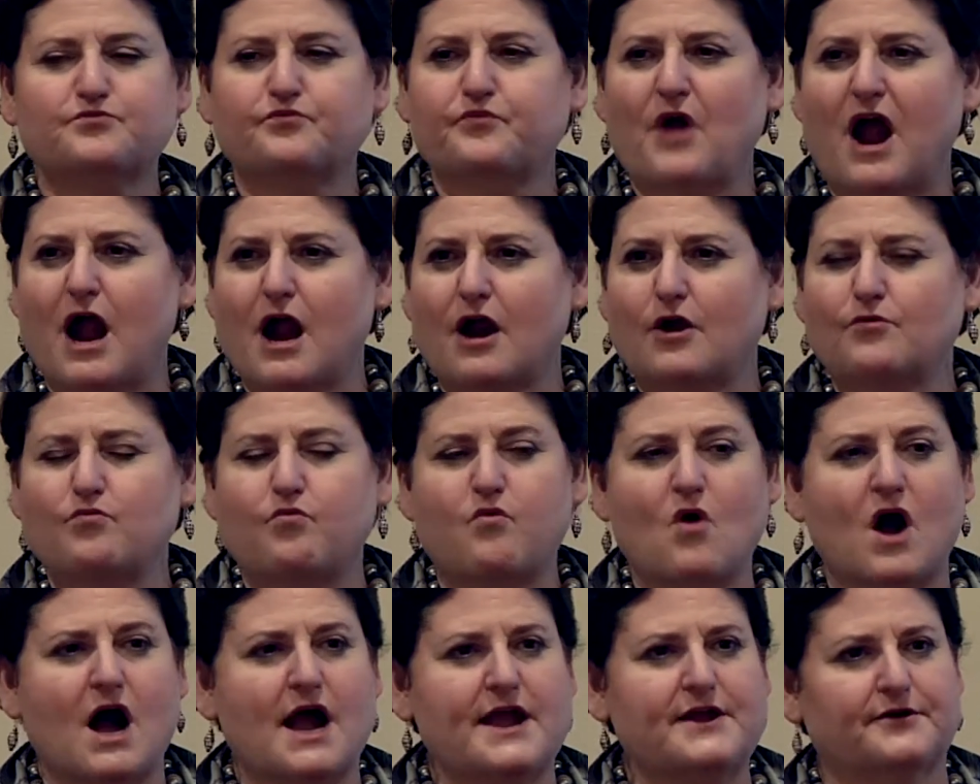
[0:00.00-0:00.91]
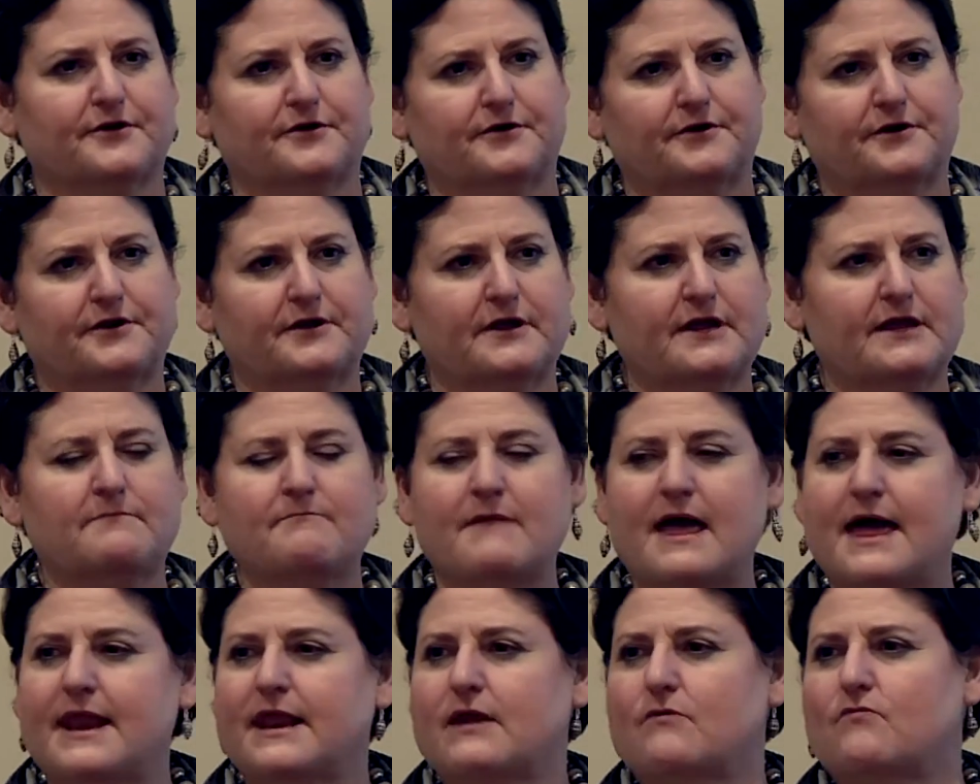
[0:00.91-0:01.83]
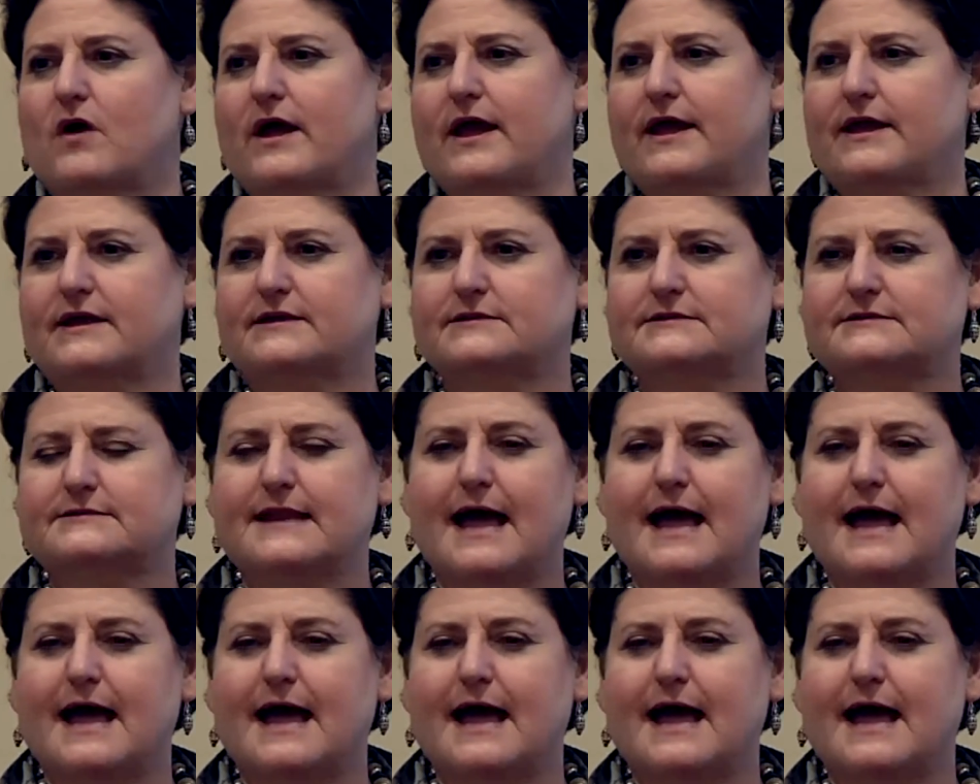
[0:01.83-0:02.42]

hardwired in many ways.